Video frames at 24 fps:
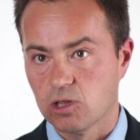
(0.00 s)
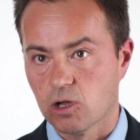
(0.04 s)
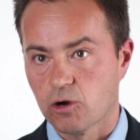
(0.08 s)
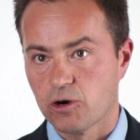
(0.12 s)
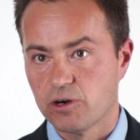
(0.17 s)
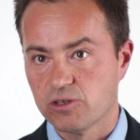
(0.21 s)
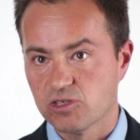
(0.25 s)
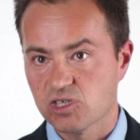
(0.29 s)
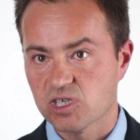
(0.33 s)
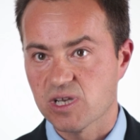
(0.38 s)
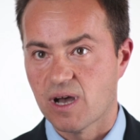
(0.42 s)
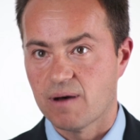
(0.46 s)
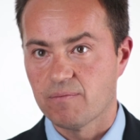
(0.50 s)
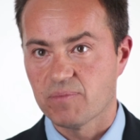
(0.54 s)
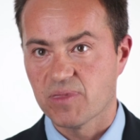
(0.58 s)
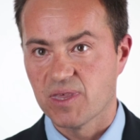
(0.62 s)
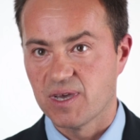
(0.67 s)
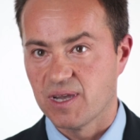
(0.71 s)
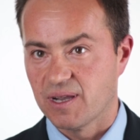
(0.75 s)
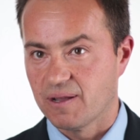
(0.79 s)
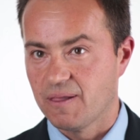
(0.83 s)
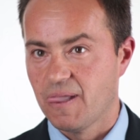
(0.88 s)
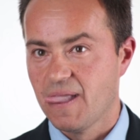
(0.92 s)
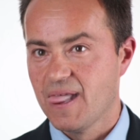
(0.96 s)
learn
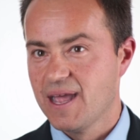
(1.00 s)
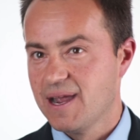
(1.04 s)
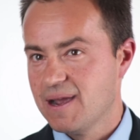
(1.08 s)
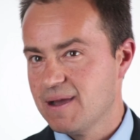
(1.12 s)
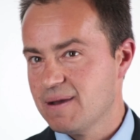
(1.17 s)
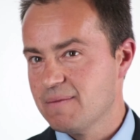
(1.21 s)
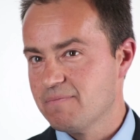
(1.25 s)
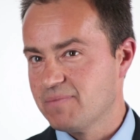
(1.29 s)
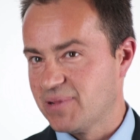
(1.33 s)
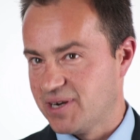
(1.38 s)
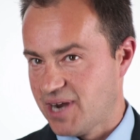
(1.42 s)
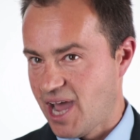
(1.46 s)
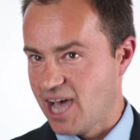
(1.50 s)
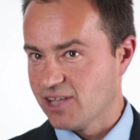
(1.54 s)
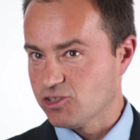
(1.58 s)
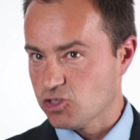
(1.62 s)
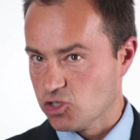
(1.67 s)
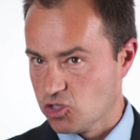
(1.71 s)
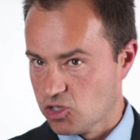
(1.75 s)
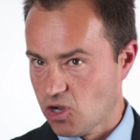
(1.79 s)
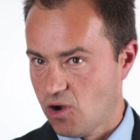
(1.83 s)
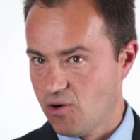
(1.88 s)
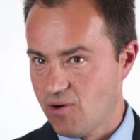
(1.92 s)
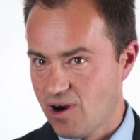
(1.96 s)
something, but not
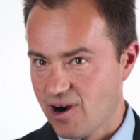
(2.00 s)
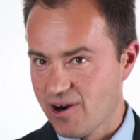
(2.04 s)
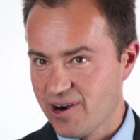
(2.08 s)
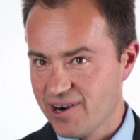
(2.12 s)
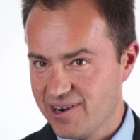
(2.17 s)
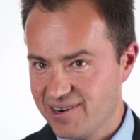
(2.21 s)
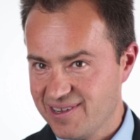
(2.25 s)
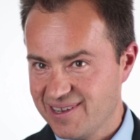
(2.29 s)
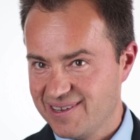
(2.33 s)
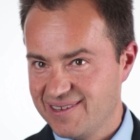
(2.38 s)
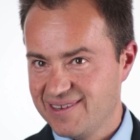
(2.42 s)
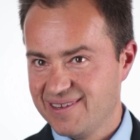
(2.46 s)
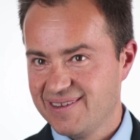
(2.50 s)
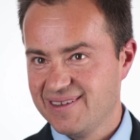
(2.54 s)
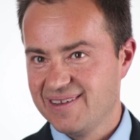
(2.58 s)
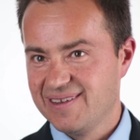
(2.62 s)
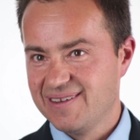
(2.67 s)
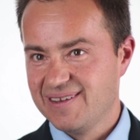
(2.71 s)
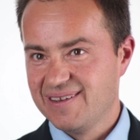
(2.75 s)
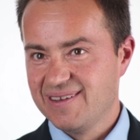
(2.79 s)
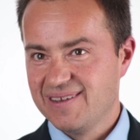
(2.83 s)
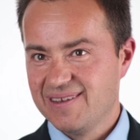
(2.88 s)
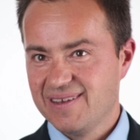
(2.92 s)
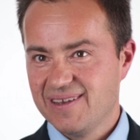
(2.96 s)
so hard.
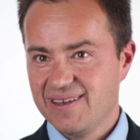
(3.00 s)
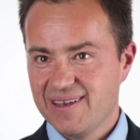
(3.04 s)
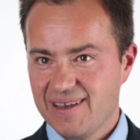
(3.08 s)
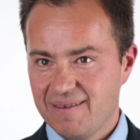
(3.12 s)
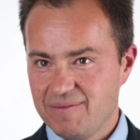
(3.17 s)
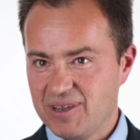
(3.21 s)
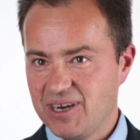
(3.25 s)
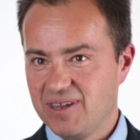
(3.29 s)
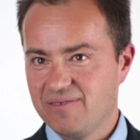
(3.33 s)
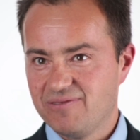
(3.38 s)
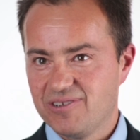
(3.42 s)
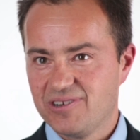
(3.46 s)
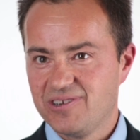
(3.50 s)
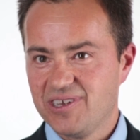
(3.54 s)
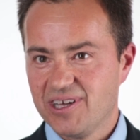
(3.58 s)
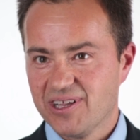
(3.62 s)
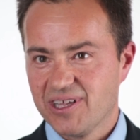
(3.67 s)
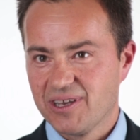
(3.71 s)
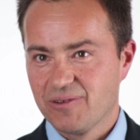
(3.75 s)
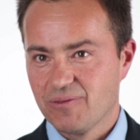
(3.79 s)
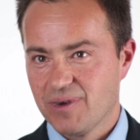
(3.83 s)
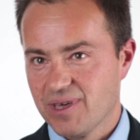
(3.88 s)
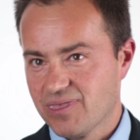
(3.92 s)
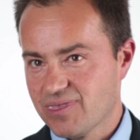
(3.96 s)
I mean, if you're
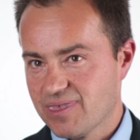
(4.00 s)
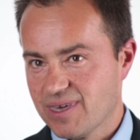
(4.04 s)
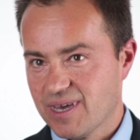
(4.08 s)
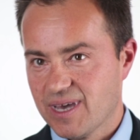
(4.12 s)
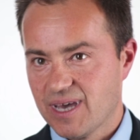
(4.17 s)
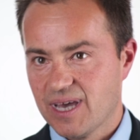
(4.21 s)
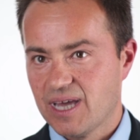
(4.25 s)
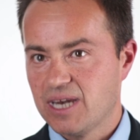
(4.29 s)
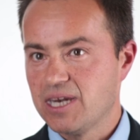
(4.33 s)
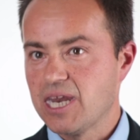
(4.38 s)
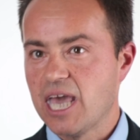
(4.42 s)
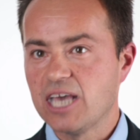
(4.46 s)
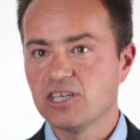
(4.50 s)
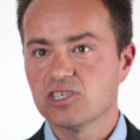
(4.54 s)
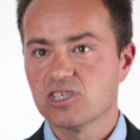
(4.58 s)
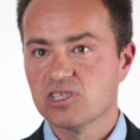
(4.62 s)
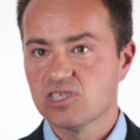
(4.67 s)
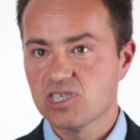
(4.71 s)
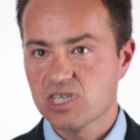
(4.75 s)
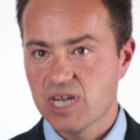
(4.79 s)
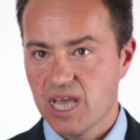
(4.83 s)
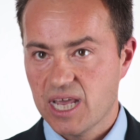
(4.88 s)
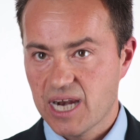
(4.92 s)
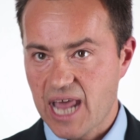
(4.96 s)
dealing with a
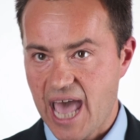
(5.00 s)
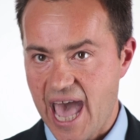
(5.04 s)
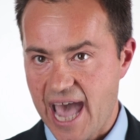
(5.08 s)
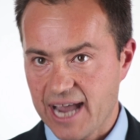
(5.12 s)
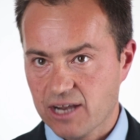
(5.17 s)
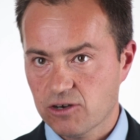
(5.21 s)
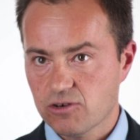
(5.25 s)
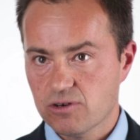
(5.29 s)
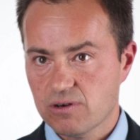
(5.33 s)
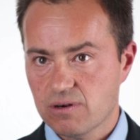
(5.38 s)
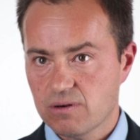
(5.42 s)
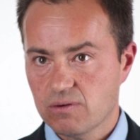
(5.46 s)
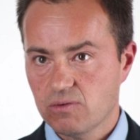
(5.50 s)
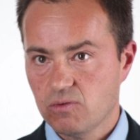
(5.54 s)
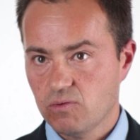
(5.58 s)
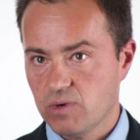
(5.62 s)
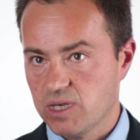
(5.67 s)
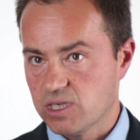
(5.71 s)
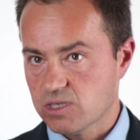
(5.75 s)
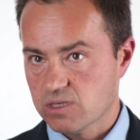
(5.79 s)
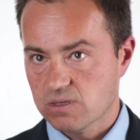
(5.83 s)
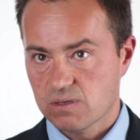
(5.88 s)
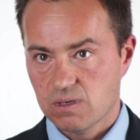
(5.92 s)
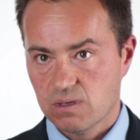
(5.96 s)
nation-state actor,
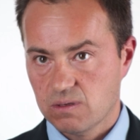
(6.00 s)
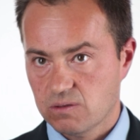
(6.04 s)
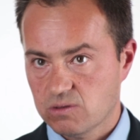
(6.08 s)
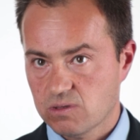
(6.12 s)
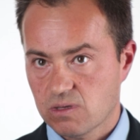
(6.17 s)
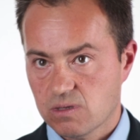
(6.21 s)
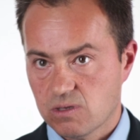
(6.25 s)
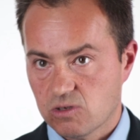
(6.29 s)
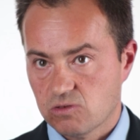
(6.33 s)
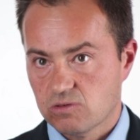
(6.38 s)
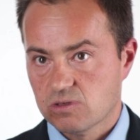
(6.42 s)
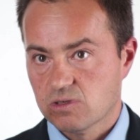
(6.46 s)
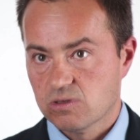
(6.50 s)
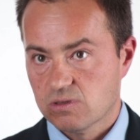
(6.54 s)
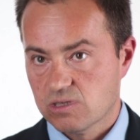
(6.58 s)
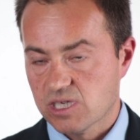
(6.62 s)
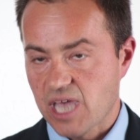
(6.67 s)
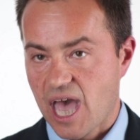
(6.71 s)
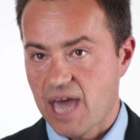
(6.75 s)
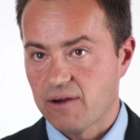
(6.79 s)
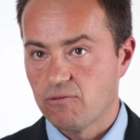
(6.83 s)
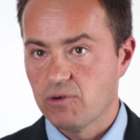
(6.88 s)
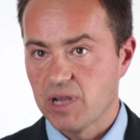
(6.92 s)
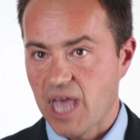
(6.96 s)
which the
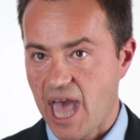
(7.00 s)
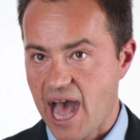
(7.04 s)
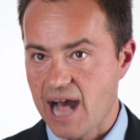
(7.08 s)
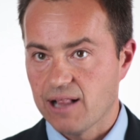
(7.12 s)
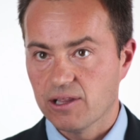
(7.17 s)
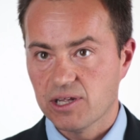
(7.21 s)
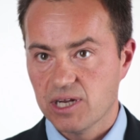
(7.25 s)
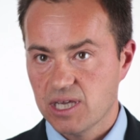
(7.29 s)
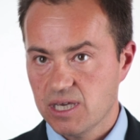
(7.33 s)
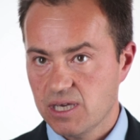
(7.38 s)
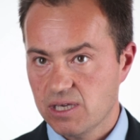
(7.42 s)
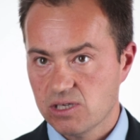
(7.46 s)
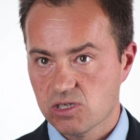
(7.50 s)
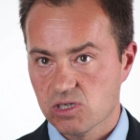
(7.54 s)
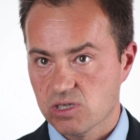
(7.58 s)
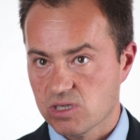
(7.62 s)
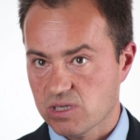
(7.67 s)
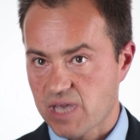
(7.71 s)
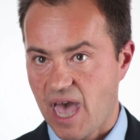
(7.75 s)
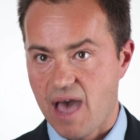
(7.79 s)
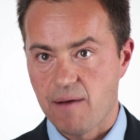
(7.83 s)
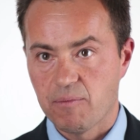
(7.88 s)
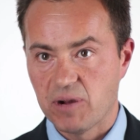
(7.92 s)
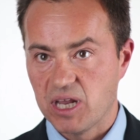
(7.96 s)
sad reality
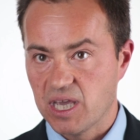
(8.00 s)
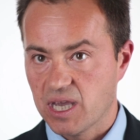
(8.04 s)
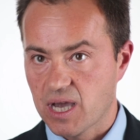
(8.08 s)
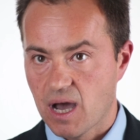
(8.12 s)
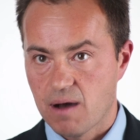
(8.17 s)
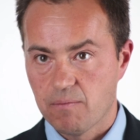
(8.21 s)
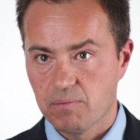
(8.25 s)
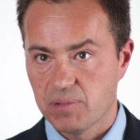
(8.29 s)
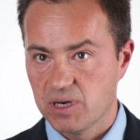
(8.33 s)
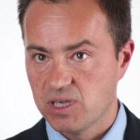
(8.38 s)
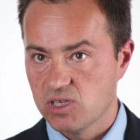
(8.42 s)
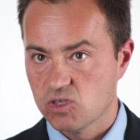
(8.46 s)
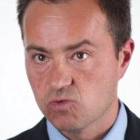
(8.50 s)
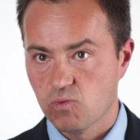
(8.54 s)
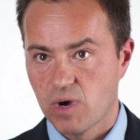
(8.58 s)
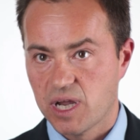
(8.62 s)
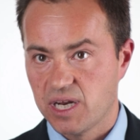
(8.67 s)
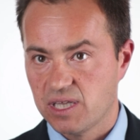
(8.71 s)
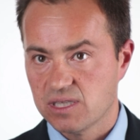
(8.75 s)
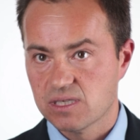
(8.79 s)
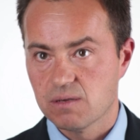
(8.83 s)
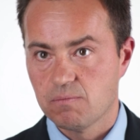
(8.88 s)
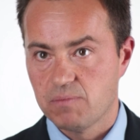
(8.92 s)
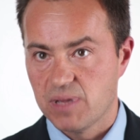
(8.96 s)
is how many companies
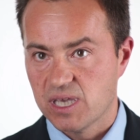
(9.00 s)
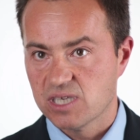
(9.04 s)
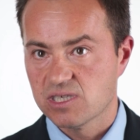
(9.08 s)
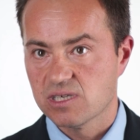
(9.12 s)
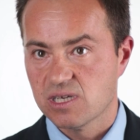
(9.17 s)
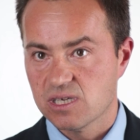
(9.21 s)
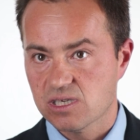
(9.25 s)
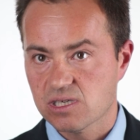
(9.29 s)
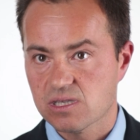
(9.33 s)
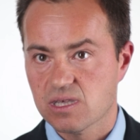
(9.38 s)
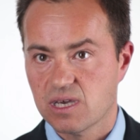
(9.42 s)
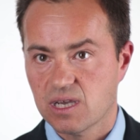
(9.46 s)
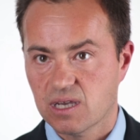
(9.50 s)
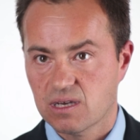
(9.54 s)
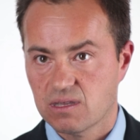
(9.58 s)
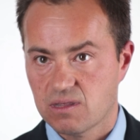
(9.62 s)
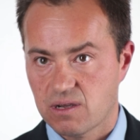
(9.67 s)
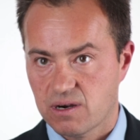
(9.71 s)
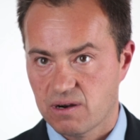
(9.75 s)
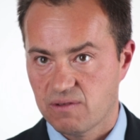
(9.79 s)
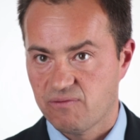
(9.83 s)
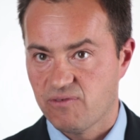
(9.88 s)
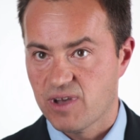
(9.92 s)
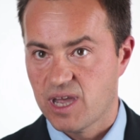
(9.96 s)
went into business thinking
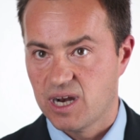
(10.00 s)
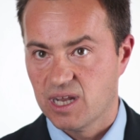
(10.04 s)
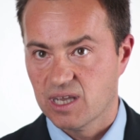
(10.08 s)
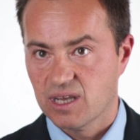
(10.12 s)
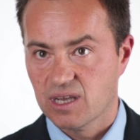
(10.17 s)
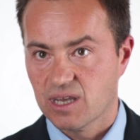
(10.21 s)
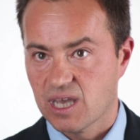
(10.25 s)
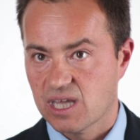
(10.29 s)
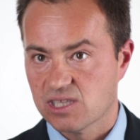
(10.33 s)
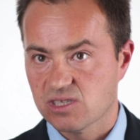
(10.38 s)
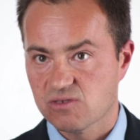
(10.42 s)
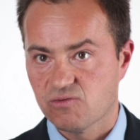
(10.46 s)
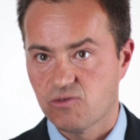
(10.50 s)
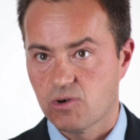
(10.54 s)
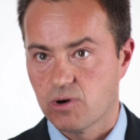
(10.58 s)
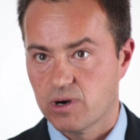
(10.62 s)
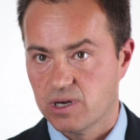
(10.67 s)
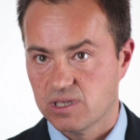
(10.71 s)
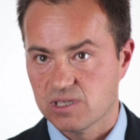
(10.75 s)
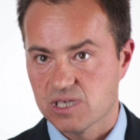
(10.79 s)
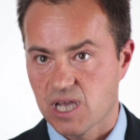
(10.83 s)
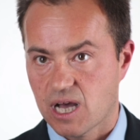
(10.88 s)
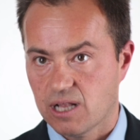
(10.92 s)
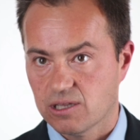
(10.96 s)
they're defending against
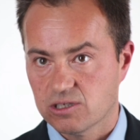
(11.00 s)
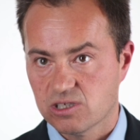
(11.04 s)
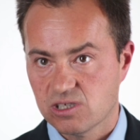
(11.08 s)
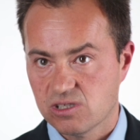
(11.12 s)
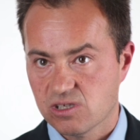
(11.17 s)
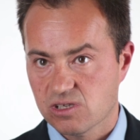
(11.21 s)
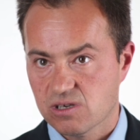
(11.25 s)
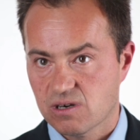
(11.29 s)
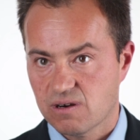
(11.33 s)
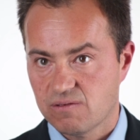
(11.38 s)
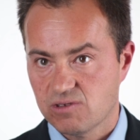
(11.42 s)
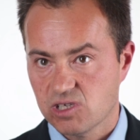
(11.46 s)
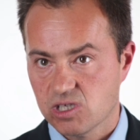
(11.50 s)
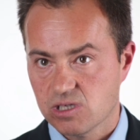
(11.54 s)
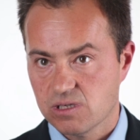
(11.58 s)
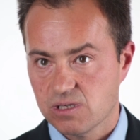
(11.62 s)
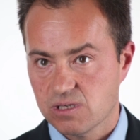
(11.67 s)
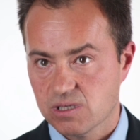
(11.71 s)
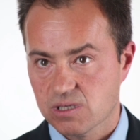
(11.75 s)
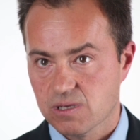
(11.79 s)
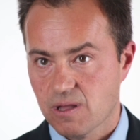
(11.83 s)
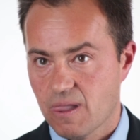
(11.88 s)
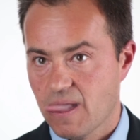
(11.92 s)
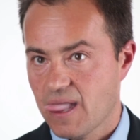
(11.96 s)
foreign intelligence
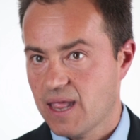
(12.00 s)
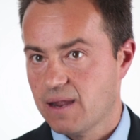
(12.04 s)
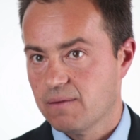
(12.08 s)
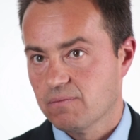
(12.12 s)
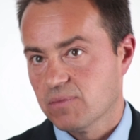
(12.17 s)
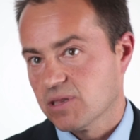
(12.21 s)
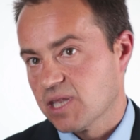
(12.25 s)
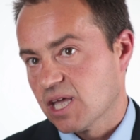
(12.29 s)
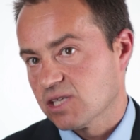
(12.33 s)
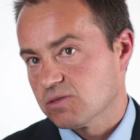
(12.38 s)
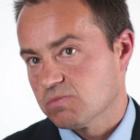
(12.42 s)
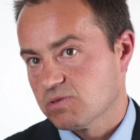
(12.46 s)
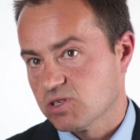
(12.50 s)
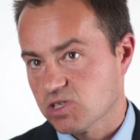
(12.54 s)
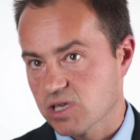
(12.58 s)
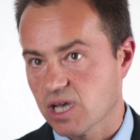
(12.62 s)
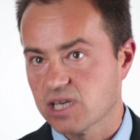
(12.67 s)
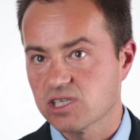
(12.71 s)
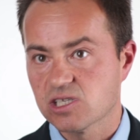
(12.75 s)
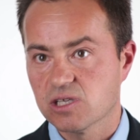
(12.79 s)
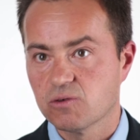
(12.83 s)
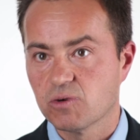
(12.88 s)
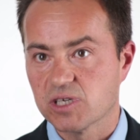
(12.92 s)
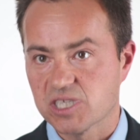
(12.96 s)
services, but that's
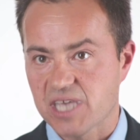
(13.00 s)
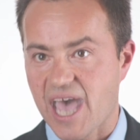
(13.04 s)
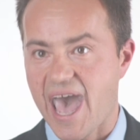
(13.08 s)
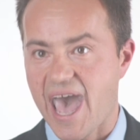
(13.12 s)
precisely what's